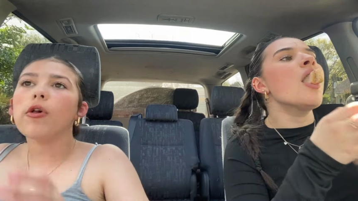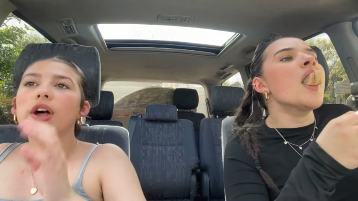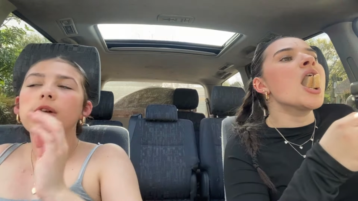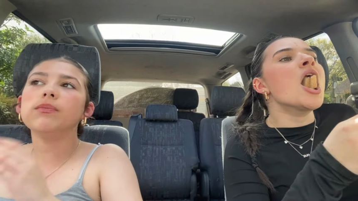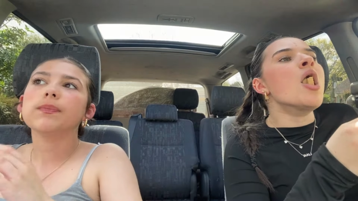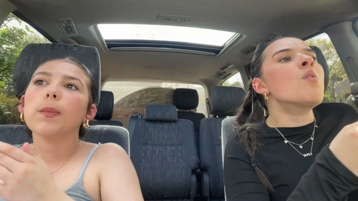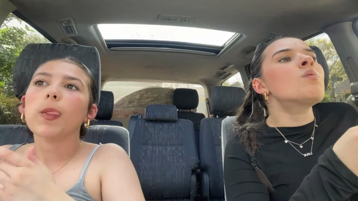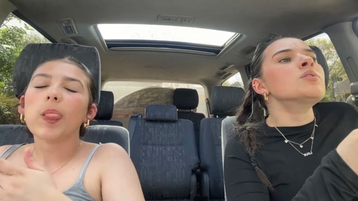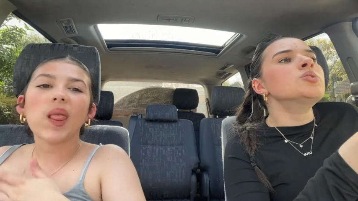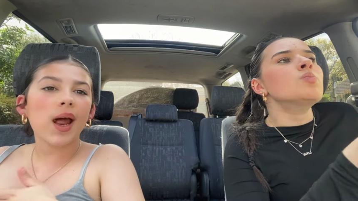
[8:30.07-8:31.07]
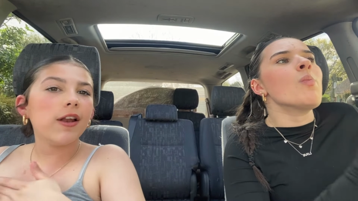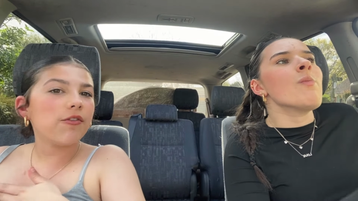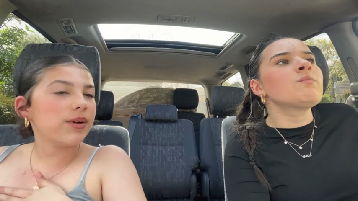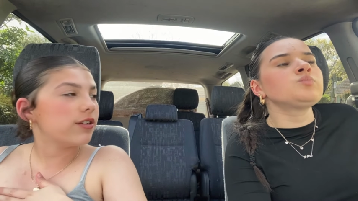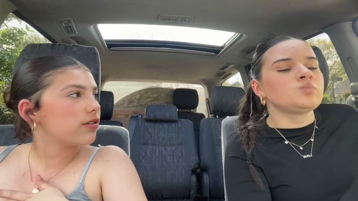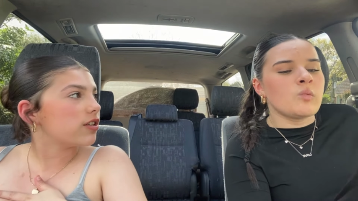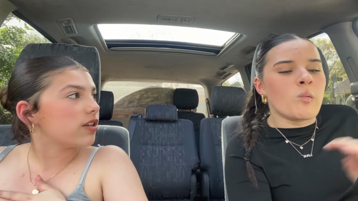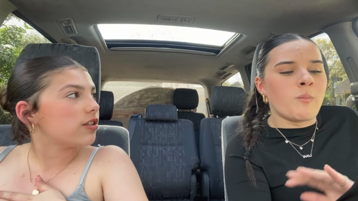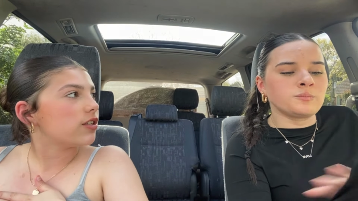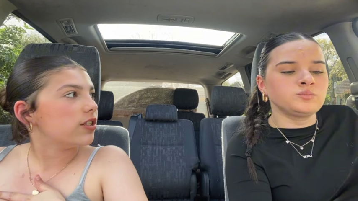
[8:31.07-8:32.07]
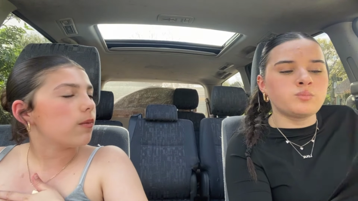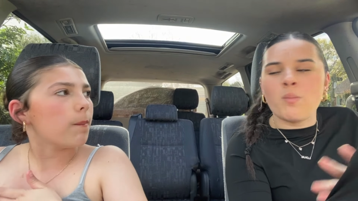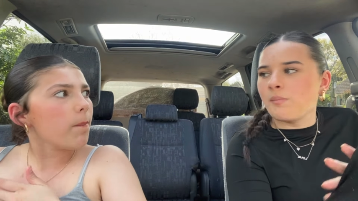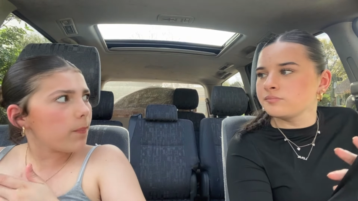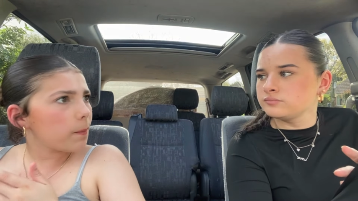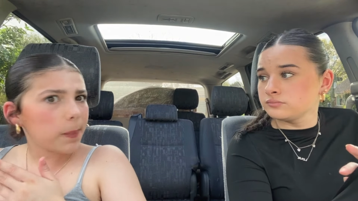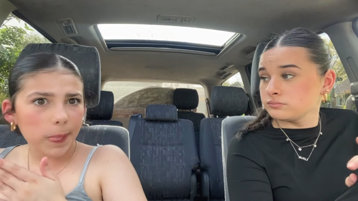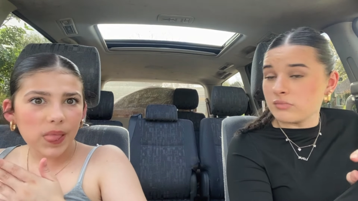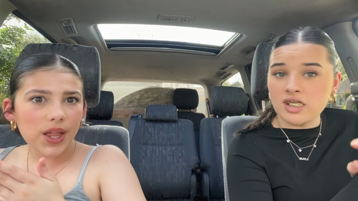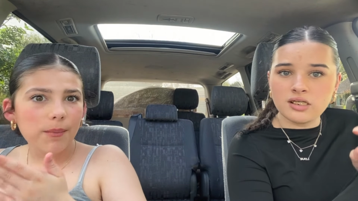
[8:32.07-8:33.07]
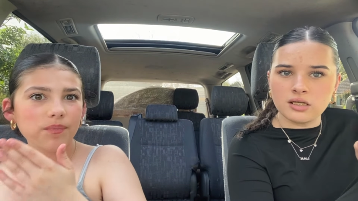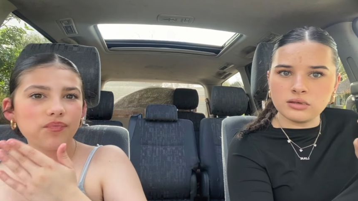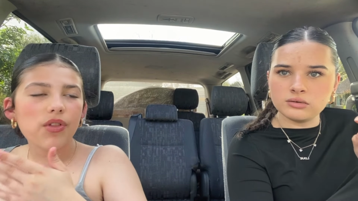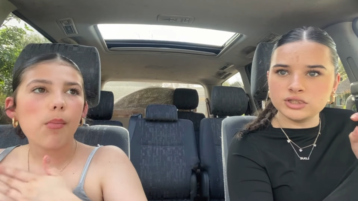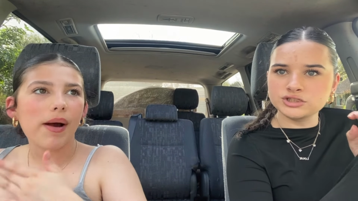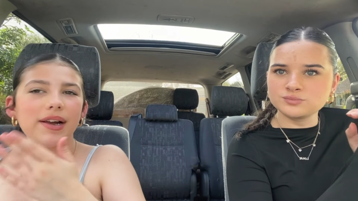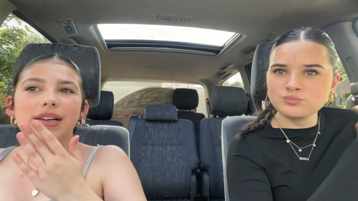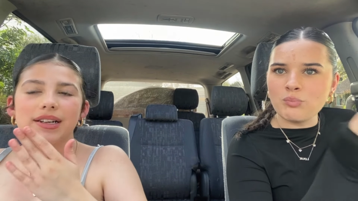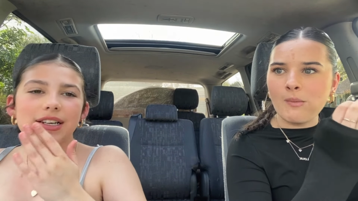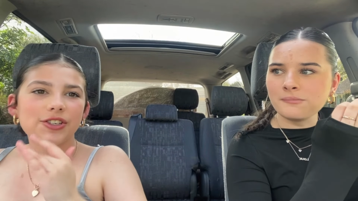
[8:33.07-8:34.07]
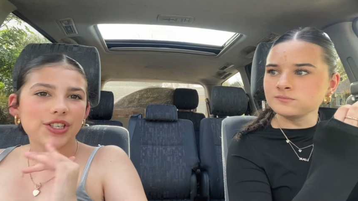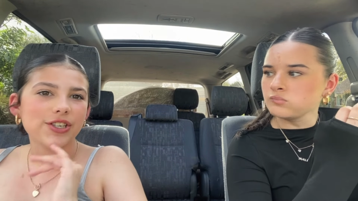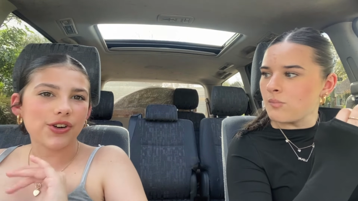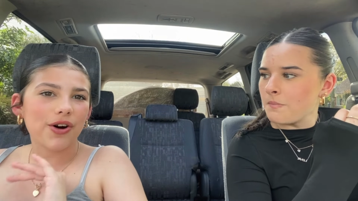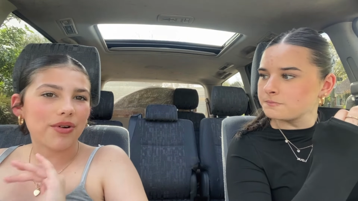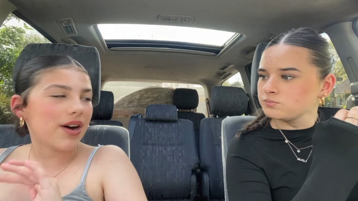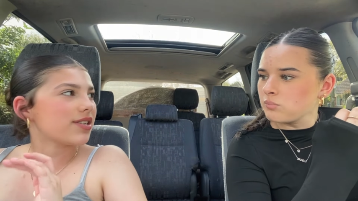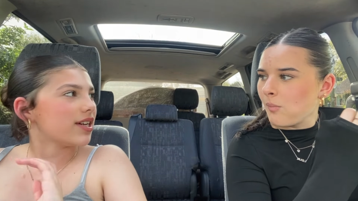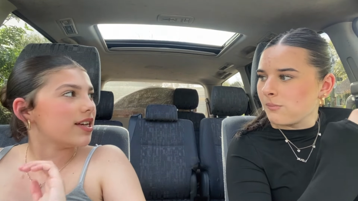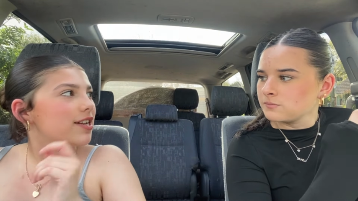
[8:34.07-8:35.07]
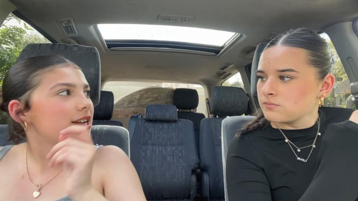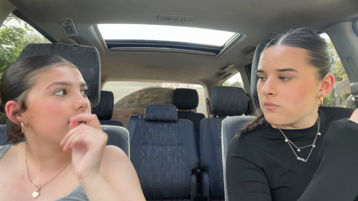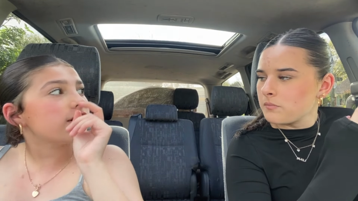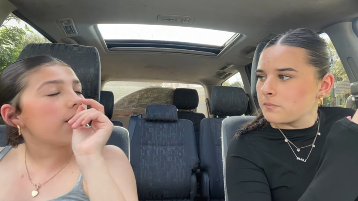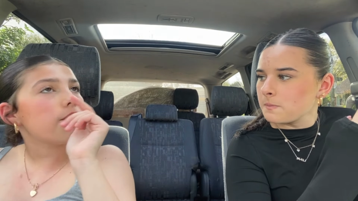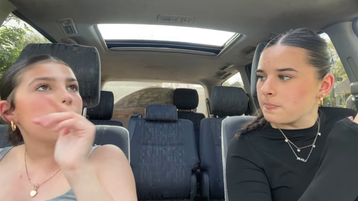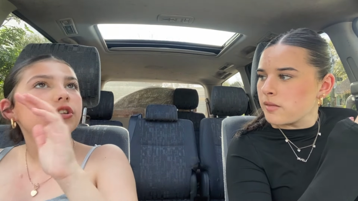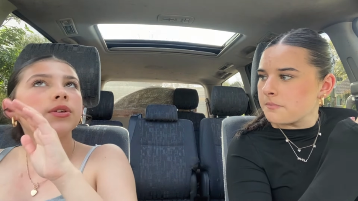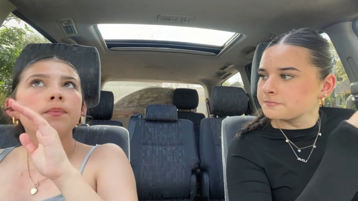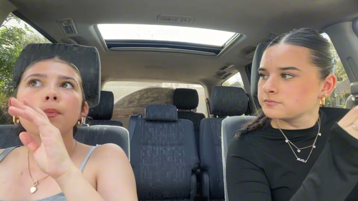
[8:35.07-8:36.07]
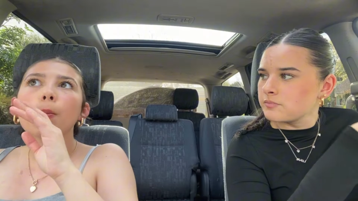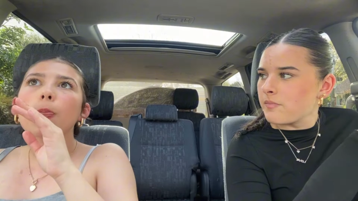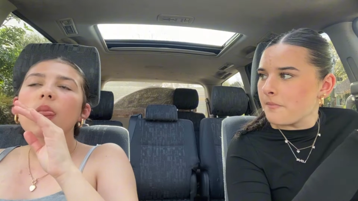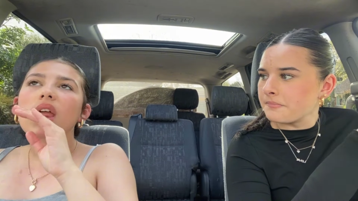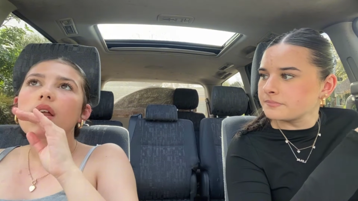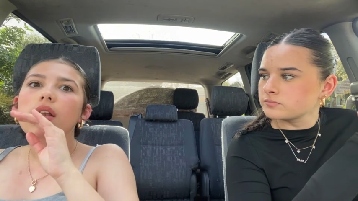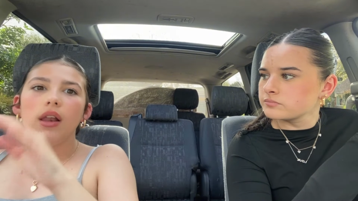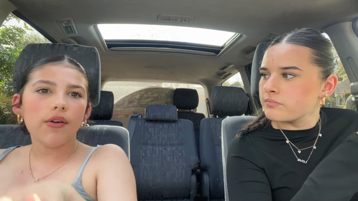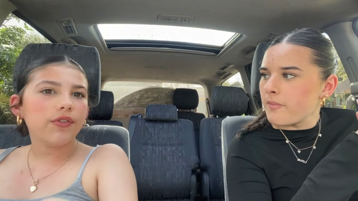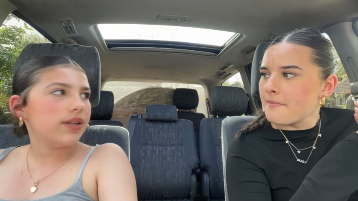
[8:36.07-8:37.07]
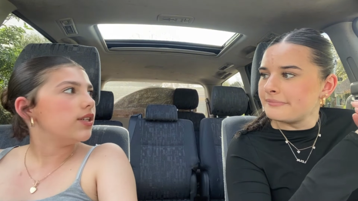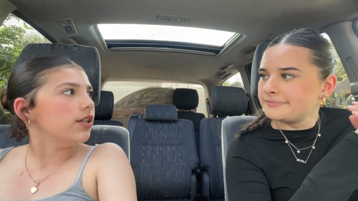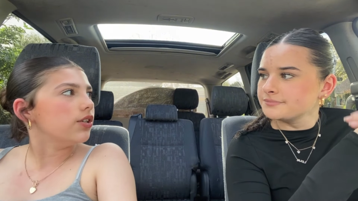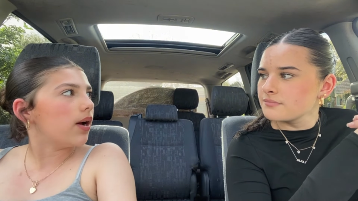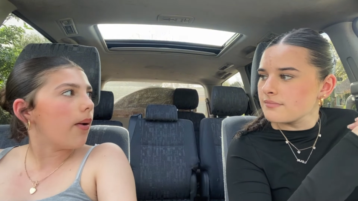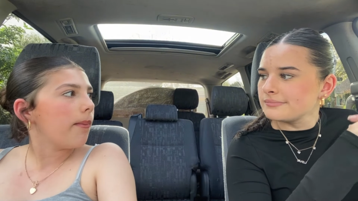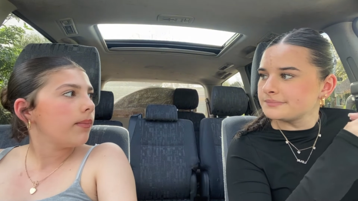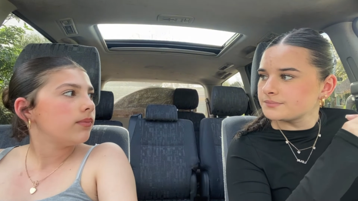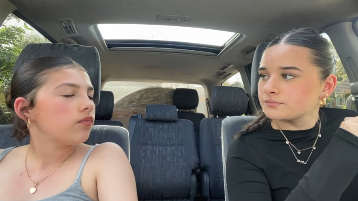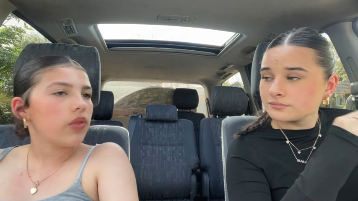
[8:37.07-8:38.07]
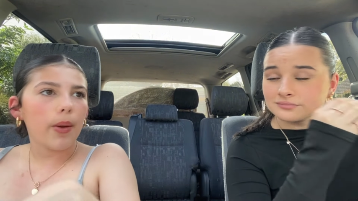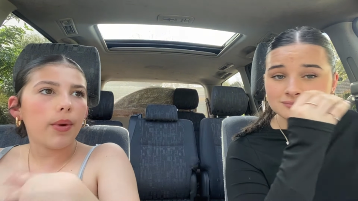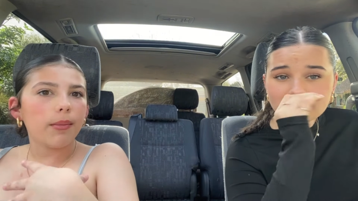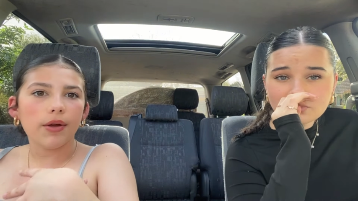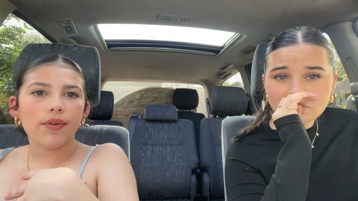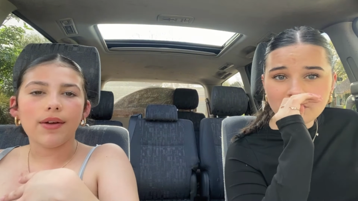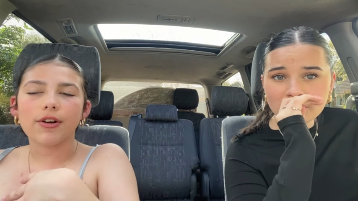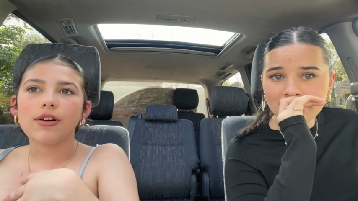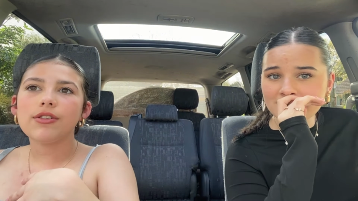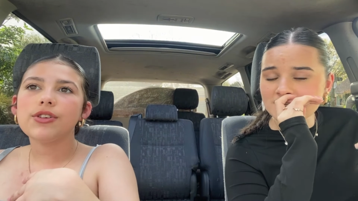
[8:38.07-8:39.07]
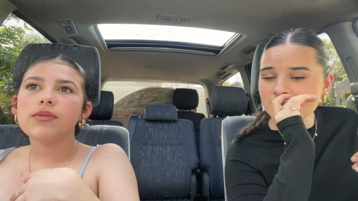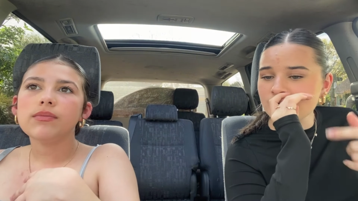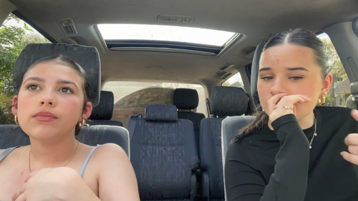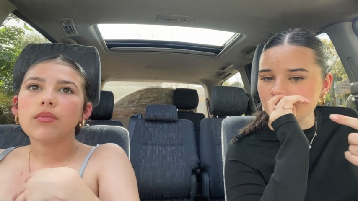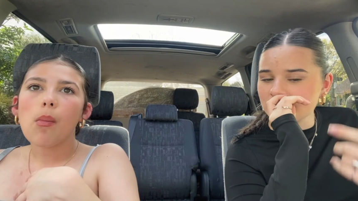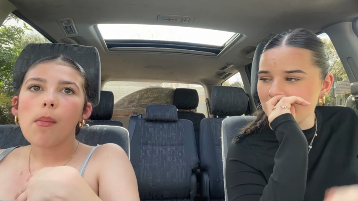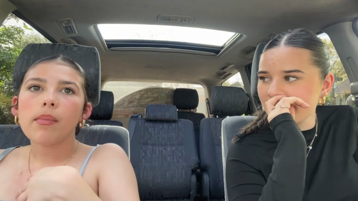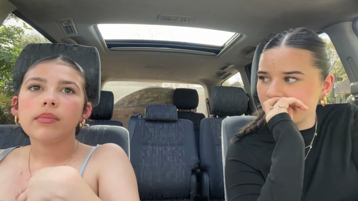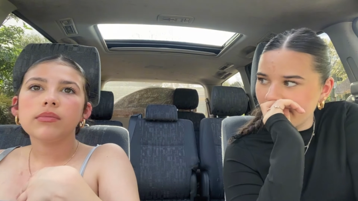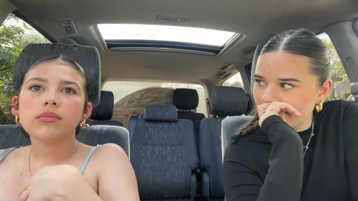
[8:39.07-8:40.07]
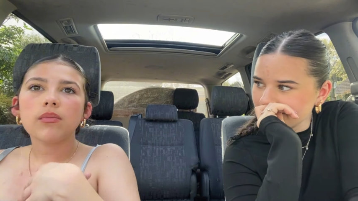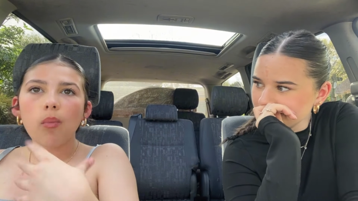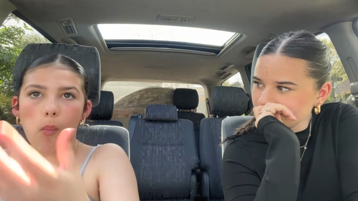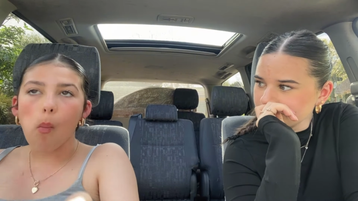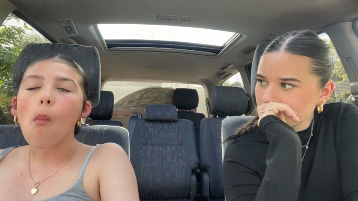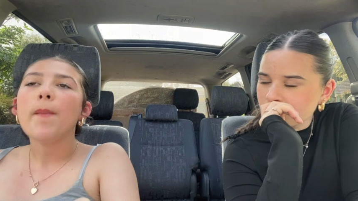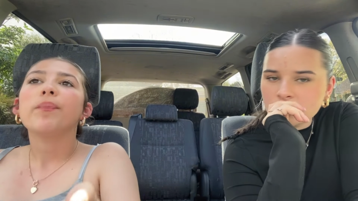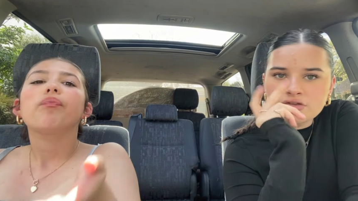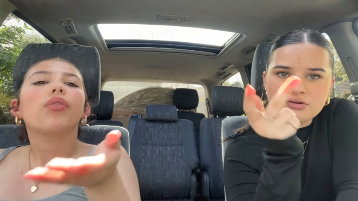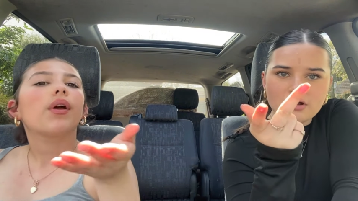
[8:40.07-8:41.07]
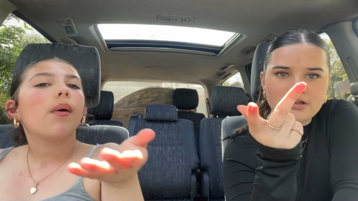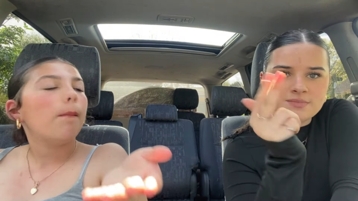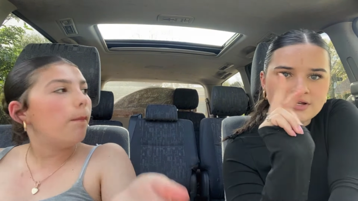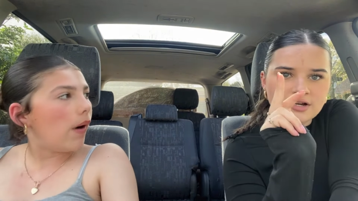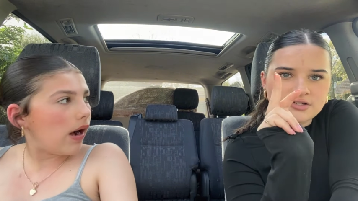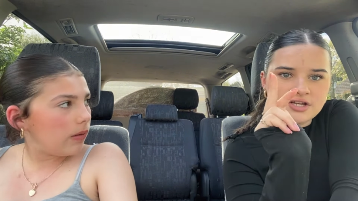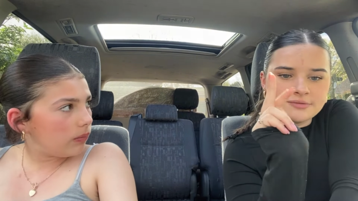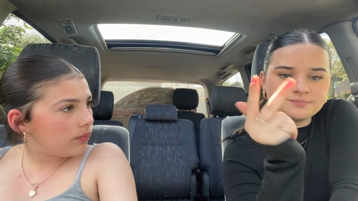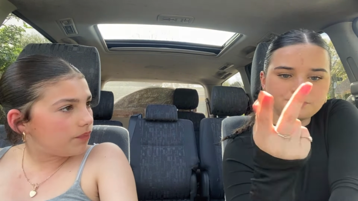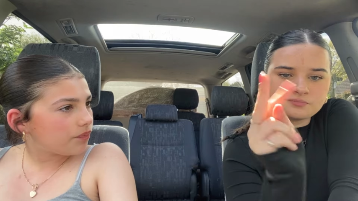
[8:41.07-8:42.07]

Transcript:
Speaker 1: Or like, I love my English teacher. My English teacher wholeheartedly. He's like the most lovely teacher. Like one of my favourites. There's mutual respect there. Mm. You like him, he but likes you.